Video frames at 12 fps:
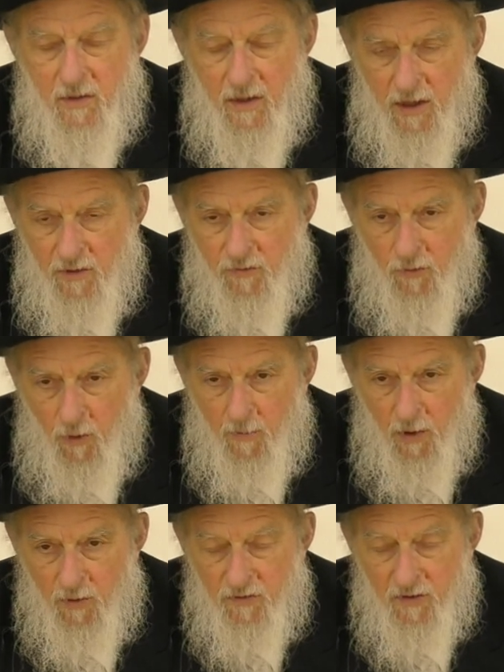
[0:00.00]
is
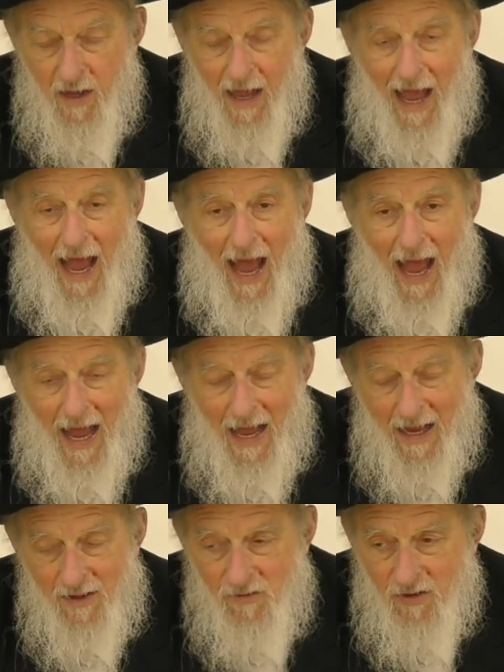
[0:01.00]
foremost,
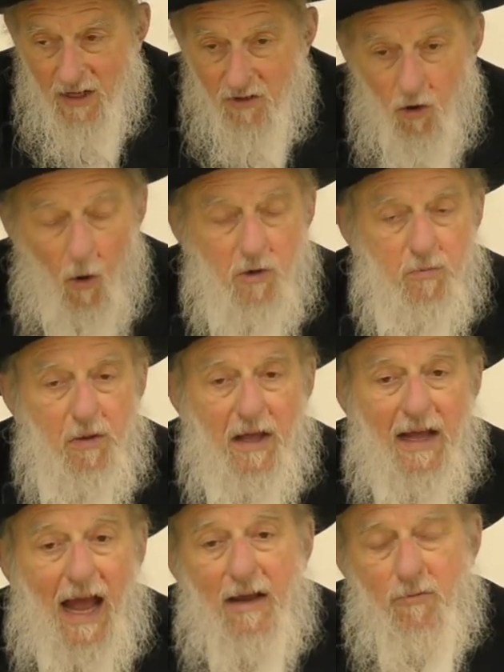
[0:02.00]
and it's always
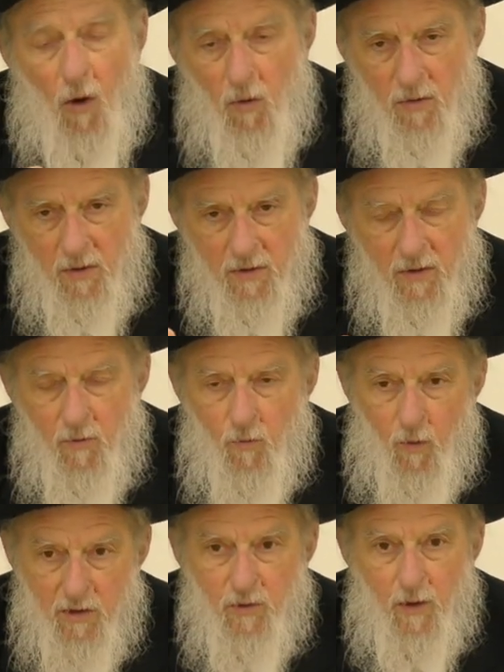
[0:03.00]
playing a role.
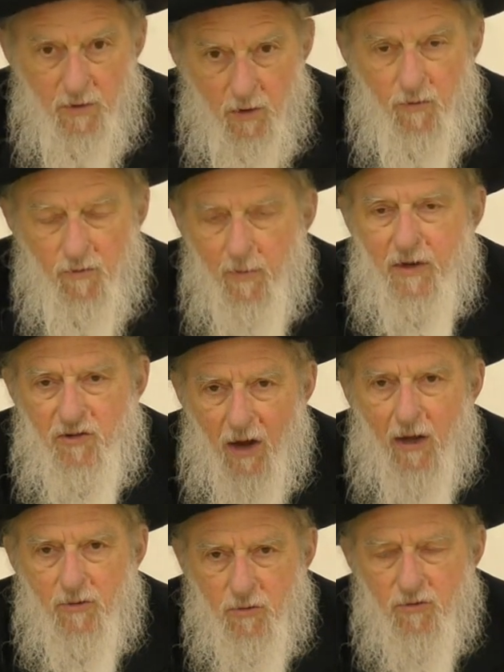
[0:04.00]
What do I do for my
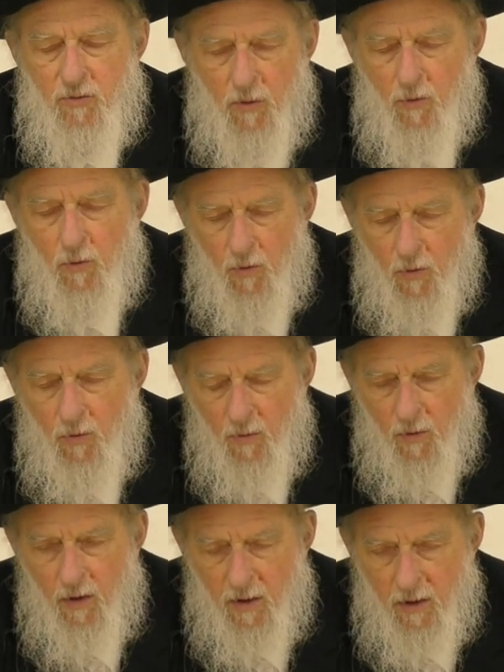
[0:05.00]
child
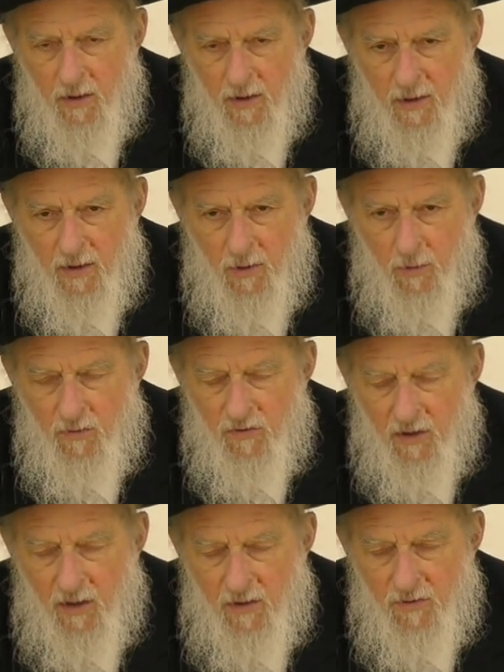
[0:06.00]
who
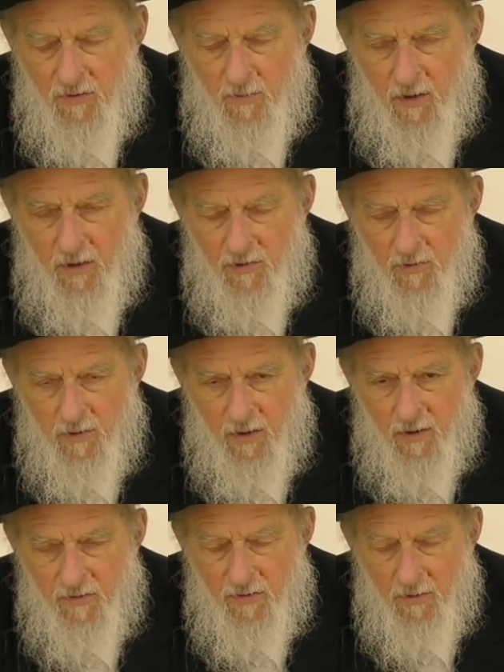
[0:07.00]

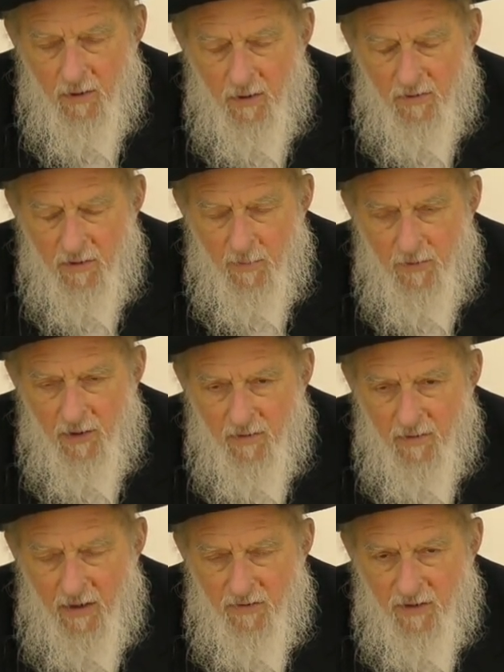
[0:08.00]
slipped
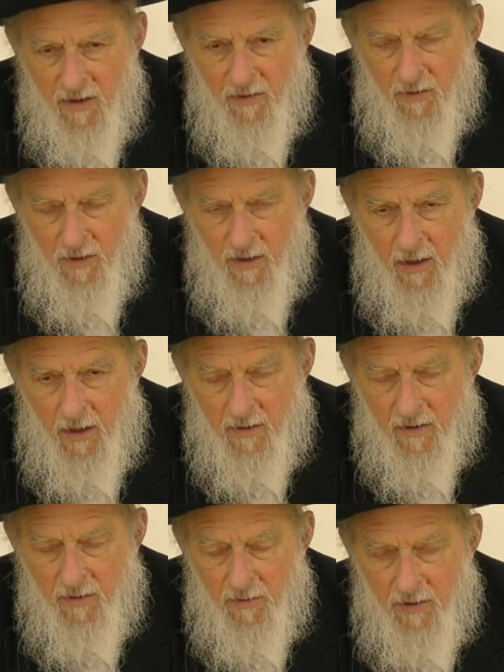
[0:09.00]
and skinned
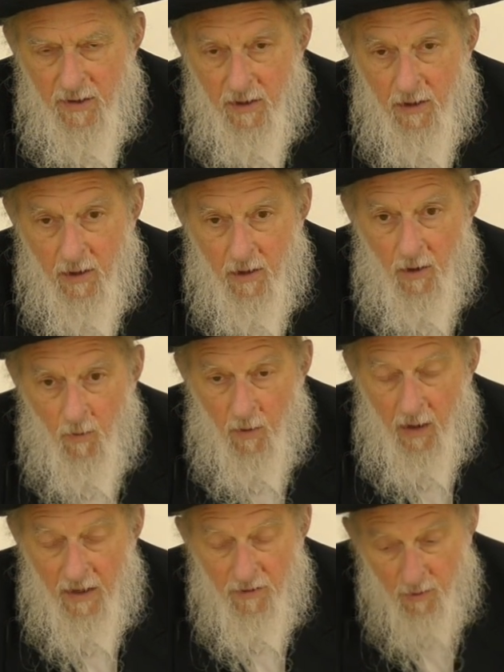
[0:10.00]
her knee?
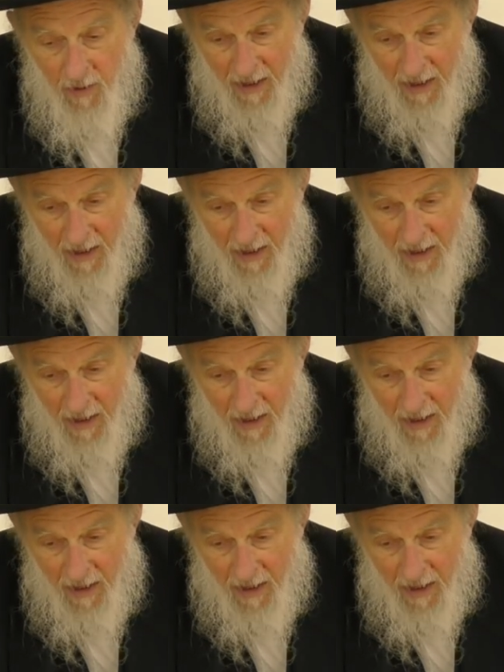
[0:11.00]
Well, I do